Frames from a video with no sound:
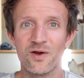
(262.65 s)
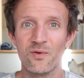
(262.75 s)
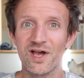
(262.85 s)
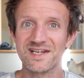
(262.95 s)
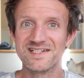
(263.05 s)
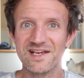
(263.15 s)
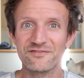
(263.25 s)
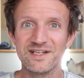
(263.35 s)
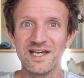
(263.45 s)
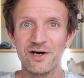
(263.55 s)
Well, I can
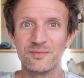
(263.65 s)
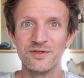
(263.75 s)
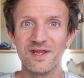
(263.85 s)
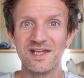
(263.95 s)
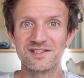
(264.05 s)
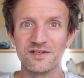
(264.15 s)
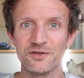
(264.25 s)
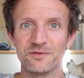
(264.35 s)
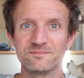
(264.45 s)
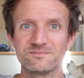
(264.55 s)
definitely help you there
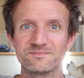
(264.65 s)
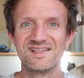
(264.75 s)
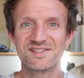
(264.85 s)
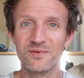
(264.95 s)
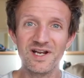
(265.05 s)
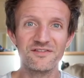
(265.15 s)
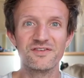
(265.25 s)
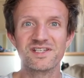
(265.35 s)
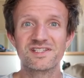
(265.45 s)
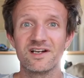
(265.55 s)
too. So when I
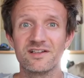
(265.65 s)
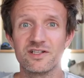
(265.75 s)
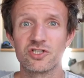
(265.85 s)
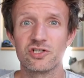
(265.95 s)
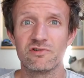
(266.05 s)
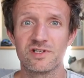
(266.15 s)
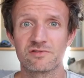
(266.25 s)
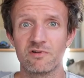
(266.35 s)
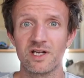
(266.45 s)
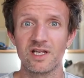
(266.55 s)
first started
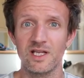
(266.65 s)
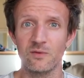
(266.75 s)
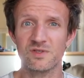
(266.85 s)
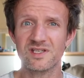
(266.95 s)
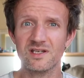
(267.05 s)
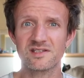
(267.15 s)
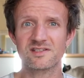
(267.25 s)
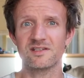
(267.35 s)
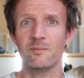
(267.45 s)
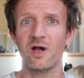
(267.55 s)
endurance running, it was in the
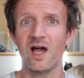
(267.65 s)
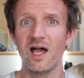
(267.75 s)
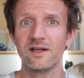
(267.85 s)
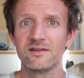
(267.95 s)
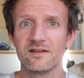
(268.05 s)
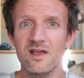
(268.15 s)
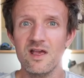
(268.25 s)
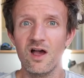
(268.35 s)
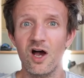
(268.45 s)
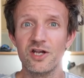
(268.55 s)
summer, and
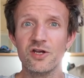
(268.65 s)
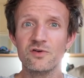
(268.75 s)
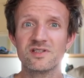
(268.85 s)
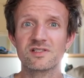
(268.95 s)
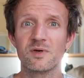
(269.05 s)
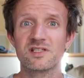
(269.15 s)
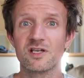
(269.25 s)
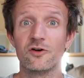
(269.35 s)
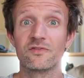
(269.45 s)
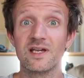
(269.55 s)
I noticed
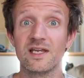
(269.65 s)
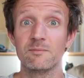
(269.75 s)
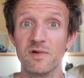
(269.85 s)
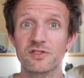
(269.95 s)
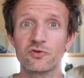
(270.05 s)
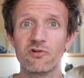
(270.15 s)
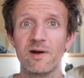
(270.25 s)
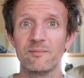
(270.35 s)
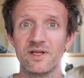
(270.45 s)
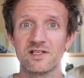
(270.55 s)
myself getting muscle
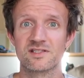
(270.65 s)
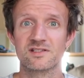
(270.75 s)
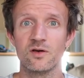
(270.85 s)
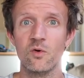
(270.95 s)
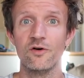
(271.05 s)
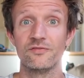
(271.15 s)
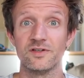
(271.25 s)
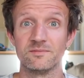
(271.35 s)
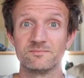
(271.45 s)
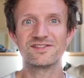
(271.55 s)
cramping so
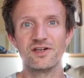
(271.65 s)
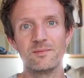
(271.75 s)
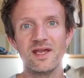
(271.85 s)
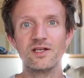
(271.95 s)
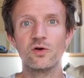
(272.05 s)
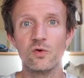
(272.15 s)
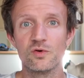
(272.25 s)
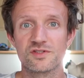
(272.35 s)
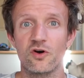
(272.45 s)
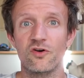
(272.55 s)
often. So the main
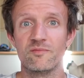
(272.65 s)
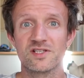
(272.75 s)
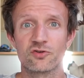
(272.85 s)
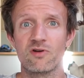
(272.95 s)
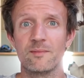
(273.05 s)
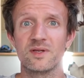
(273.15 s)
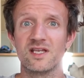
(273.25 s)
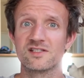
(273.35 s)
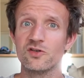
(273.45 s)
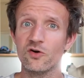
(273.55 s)
cause of muscle
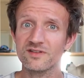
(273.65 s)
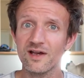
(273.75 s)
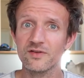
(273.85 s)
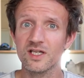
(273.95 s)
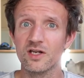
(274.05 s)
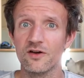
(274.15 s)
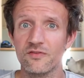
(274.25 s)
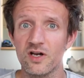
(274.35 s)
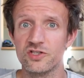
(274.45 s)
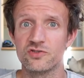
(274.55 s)
cramping is not having
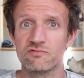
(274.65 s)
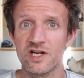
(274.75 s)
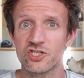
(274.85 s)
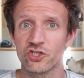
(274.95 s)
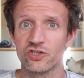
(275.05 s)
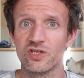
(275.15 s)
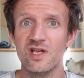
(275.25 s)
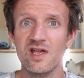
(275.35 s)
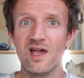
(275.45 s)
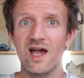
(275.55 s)
enough hydration
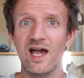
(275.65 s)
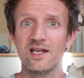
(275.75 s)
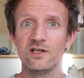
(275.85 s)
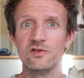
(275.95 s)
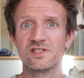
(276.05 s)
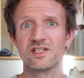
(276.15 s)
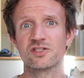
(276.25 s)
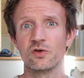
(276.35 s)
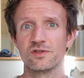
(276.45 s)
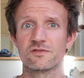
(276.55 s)
and losing
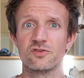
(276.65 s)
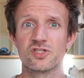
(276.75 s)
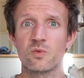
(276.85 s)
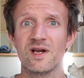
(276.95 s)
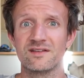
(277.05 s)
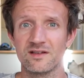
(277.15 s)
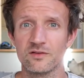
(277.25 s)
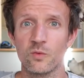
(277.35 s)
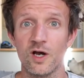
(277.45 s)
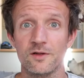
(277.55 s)
salts through sweating
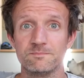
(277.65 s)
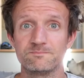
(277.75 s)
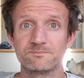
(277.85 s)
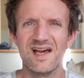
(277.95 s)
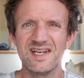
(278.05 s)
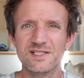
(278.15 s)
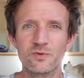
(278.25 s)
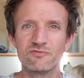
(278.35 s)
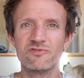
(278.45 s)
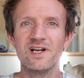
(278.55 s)
as well. And this
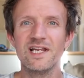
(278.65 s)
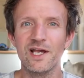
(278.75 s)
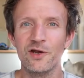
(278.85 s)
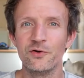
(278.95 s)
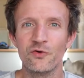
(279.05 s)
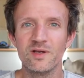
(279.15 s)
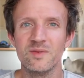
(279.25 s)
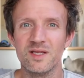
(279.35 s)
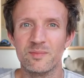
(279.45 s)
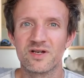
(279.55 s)
would really annoy
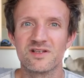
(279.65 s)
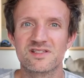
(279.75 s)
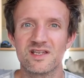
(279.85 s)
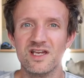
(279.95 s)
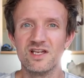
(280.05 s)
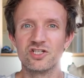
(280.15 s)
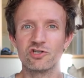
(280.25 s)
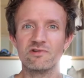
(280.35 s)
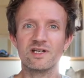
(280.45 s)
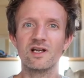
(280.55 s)
me, because
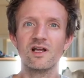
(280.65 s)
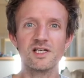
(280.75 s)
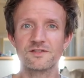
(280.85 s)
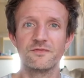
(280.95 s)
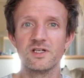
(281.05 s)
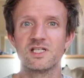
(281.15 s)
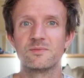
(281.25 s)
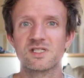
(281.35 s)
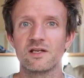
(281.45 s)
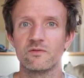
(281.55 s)
during the last
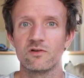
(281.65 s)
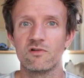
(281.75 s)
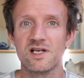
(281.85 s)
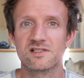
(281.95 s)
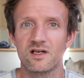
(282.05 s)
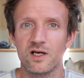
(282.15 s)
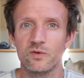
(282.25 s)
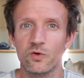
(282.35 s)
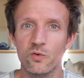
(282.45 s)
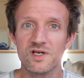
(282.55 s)
30% of a race, I
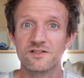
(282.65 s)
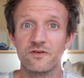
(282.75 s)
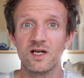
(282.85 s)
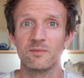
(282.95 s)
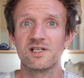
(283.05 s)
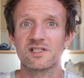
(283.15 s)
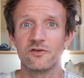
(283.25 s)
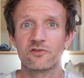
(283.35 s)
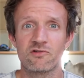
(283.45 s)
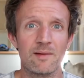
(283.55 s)
would always find
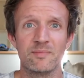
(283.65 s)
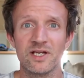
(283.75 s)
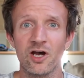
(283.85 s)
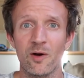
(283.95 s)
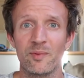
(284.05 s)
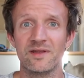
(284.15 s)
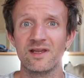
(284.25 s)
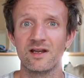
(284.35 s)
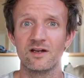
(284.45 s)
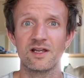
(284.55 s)
myself cramping up, and
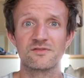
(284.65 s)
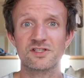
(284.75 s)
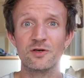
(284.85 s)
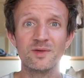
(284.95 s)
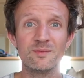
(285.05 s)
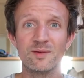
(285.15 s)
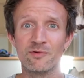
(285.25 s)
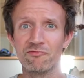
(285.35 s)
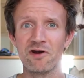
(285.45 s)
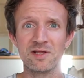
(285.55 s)
then I'd have so many
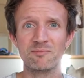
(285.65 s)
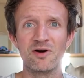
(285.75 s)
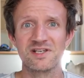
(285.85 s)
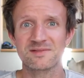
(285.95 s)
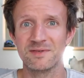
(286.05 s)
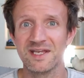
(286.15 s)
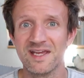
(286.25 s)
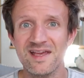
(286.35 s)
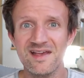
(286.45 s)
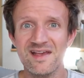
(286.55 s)
people running past me.